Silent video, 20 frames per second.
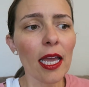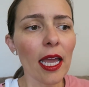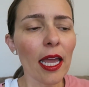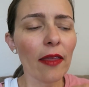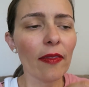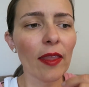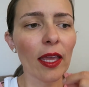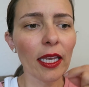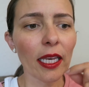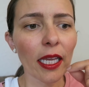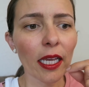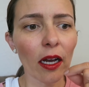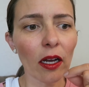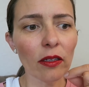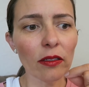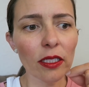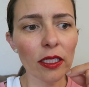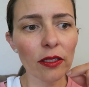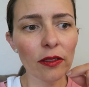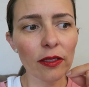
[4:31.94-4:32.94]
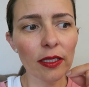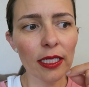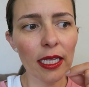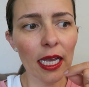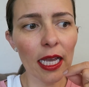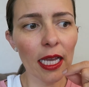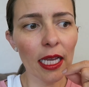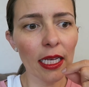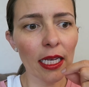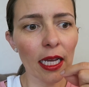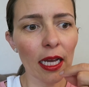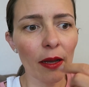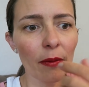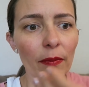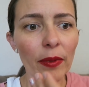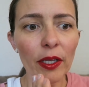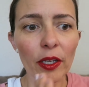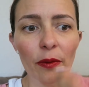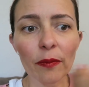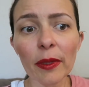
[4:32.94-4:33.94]
And then he also said,
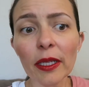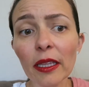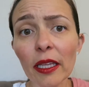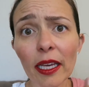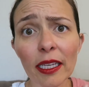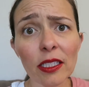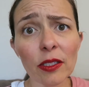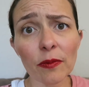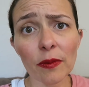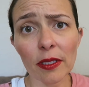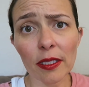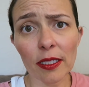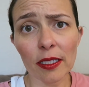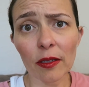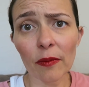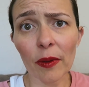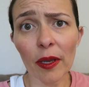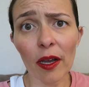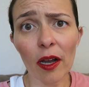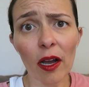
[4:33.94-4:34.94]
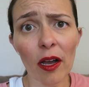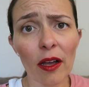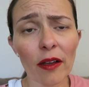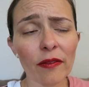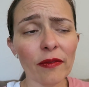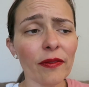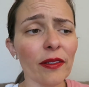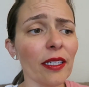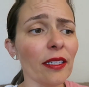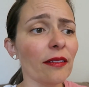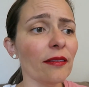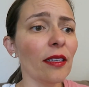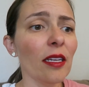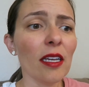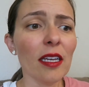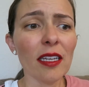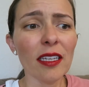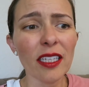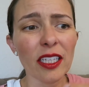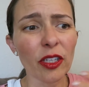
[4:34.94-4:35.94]
but your midlines would still be off, and
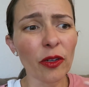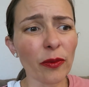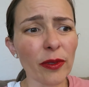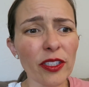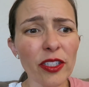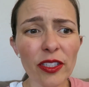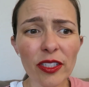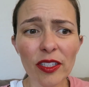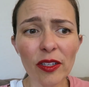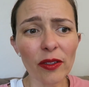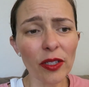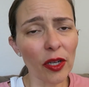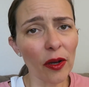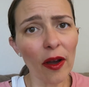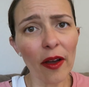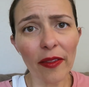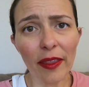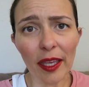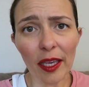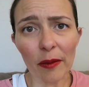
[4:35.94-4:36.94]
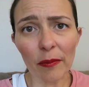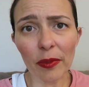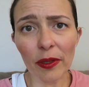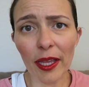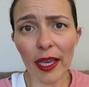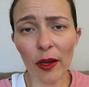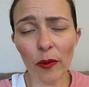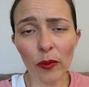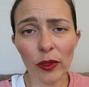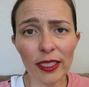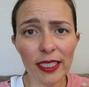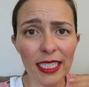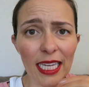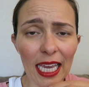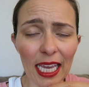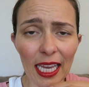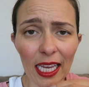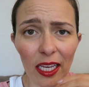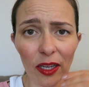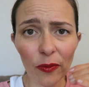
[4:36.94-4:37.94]
you know, we just don't know how the implant would
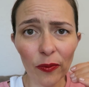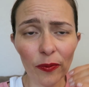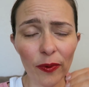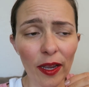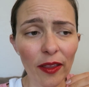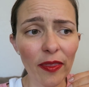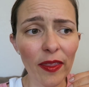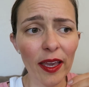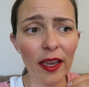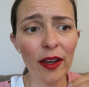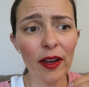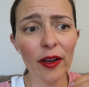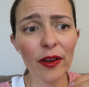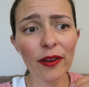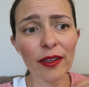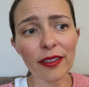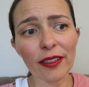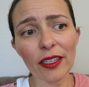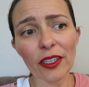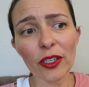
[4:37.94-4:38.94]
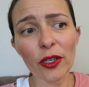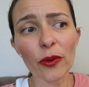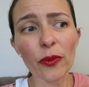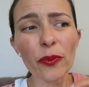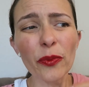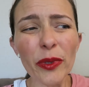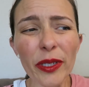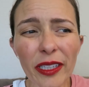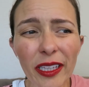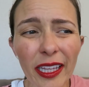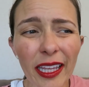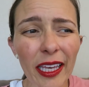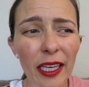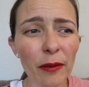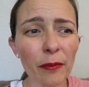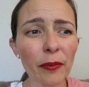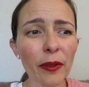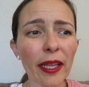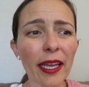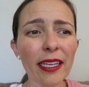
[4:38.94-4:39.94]
take right there. And you know, really,
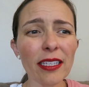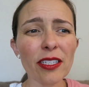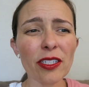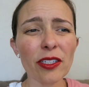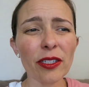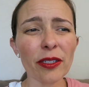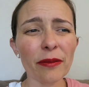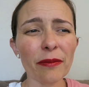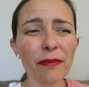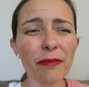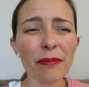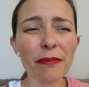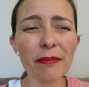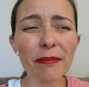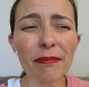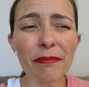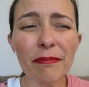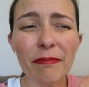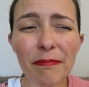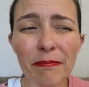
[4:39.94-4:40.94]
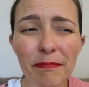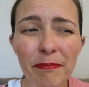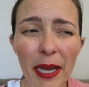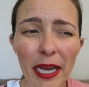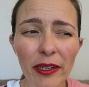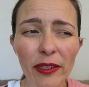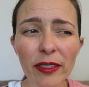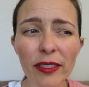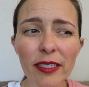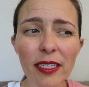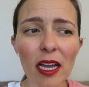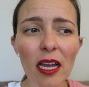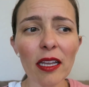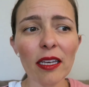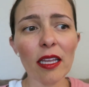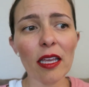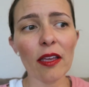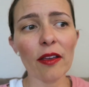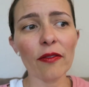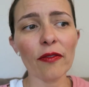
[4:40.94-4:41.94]
implants are better
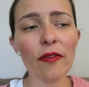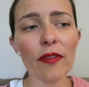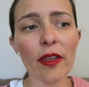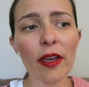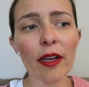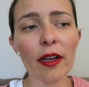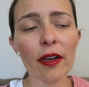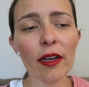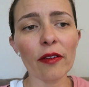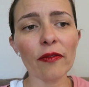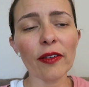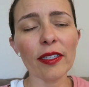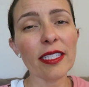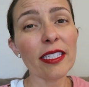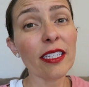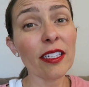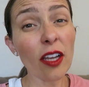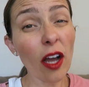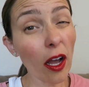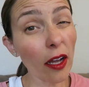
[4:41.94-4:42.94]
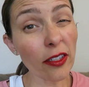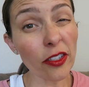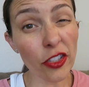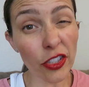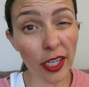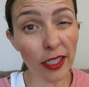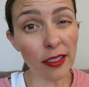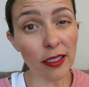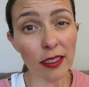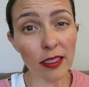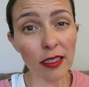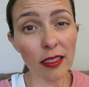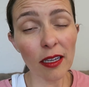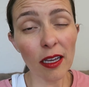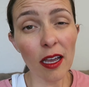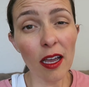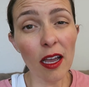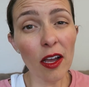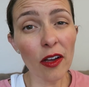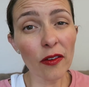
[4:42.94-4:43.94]
done if it's not just
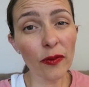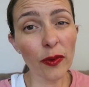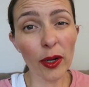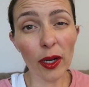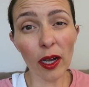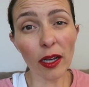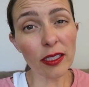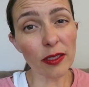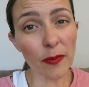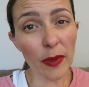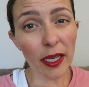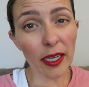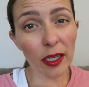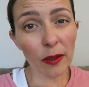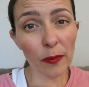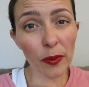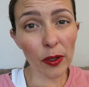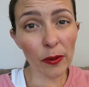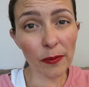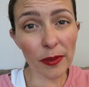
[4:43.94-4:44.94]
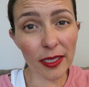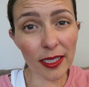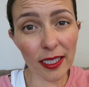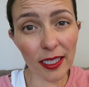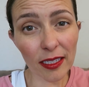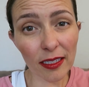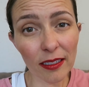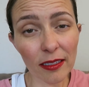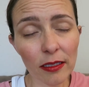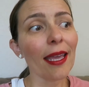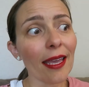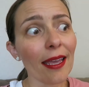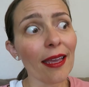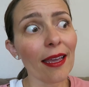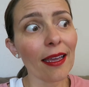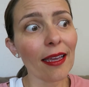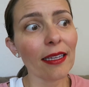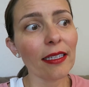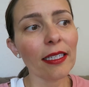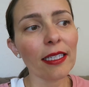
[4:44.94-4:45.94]
for cosmetic purposes.
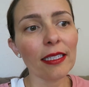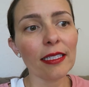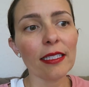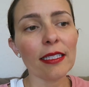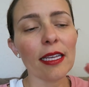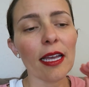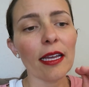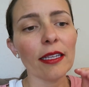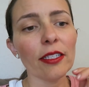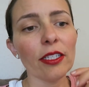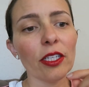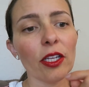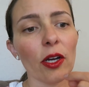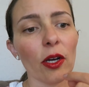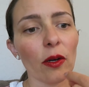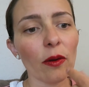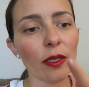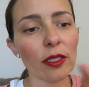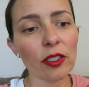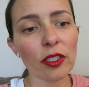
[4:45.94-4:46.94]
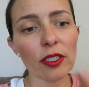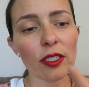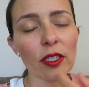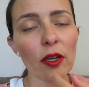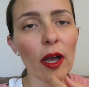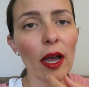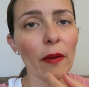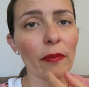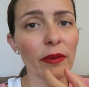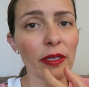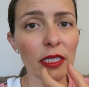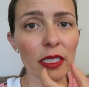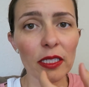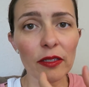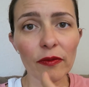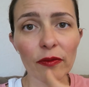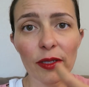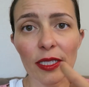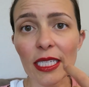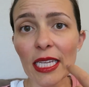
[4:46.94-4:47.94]
And he said, you know, it just so happens that
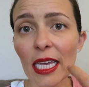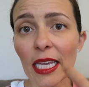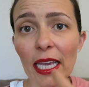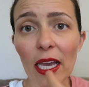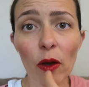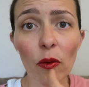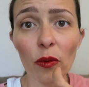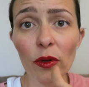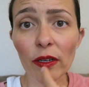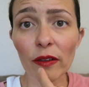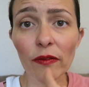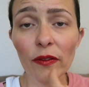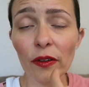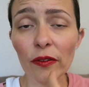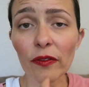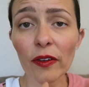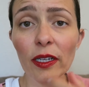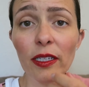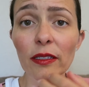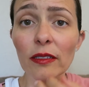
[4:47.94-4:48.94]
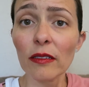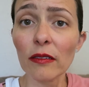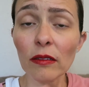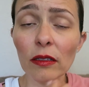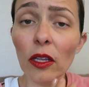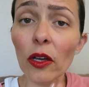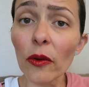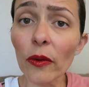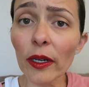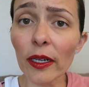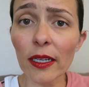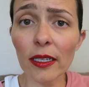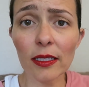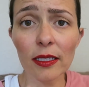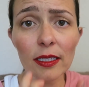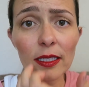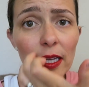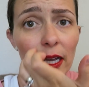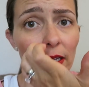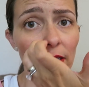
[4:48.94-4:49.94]
if we take out one of your front lower
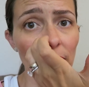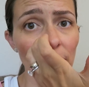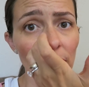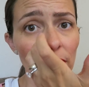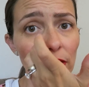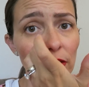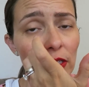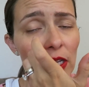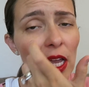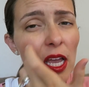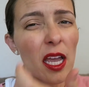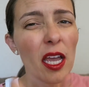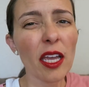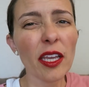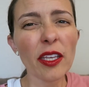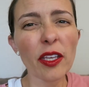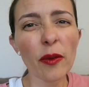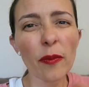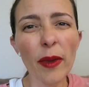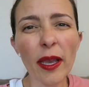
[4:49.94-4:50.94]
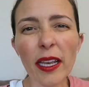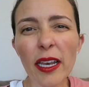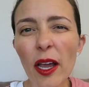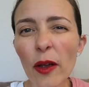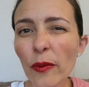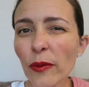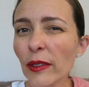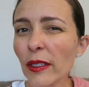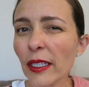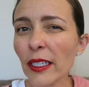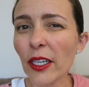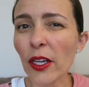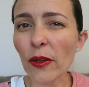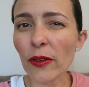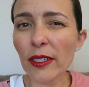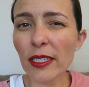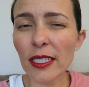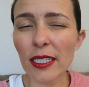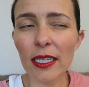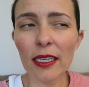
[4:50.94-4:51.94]
incisors, you may not really
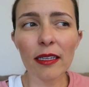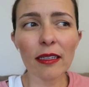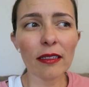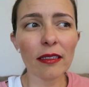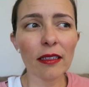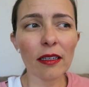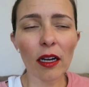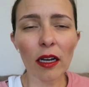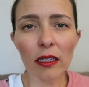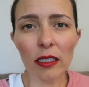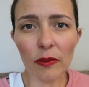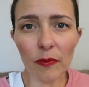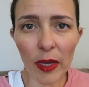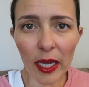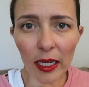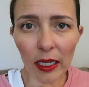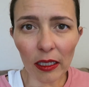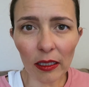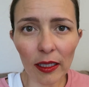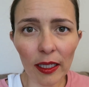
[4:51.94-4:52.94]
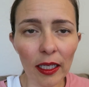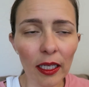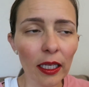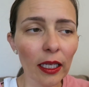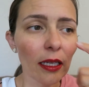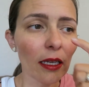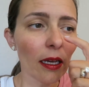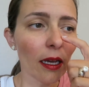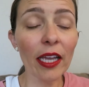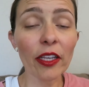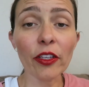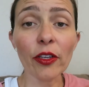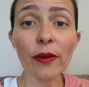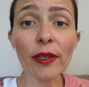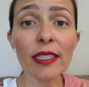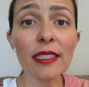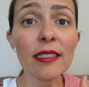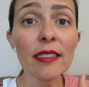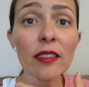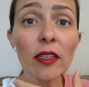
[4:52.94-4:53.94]
notice it cosmetically, and you
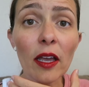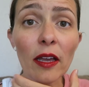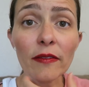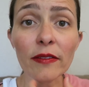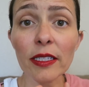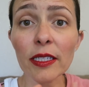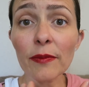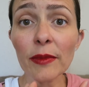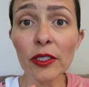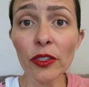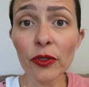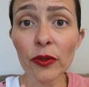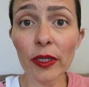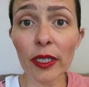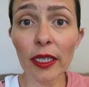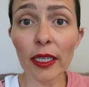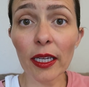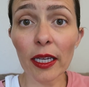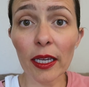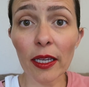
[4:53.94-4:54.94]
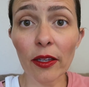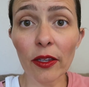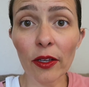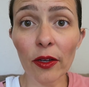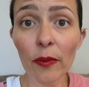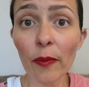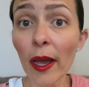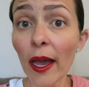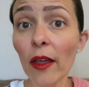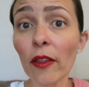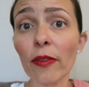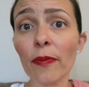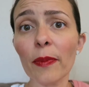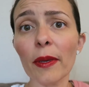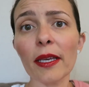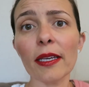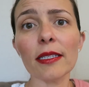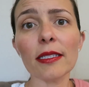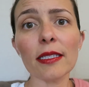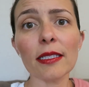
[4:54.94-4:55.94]
can still have symmetry in your mouth,
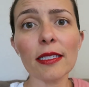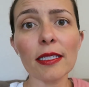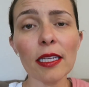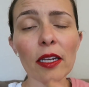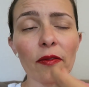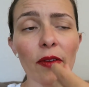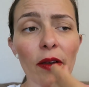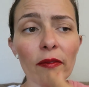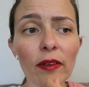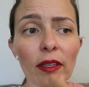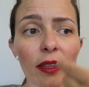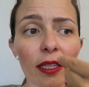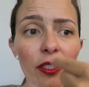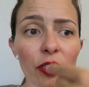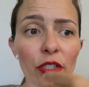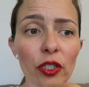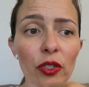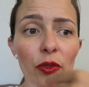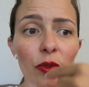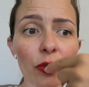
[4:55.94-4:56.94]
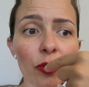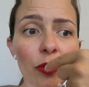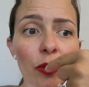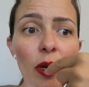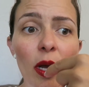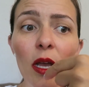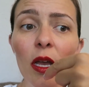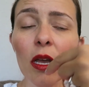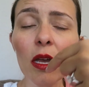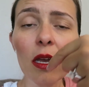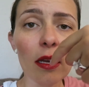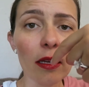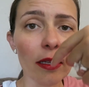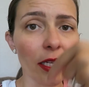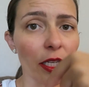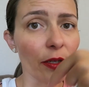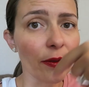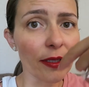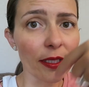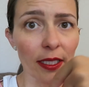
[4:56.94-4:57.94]
because instead of having the two,
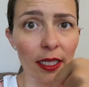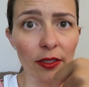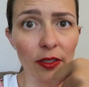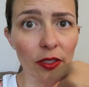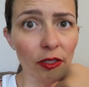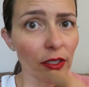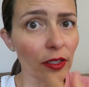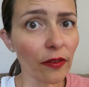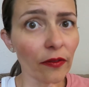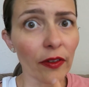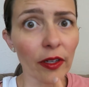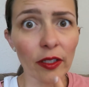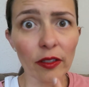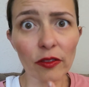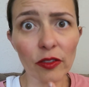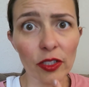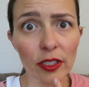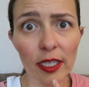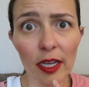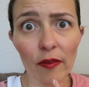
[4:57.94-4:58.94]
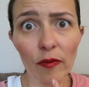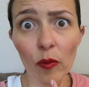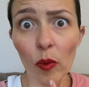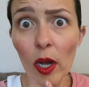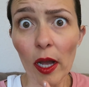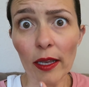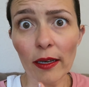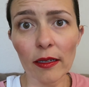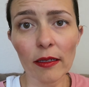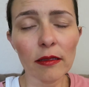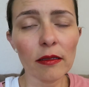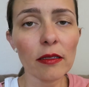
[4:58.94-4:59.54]
you know, incisors in the front, you'll just have one.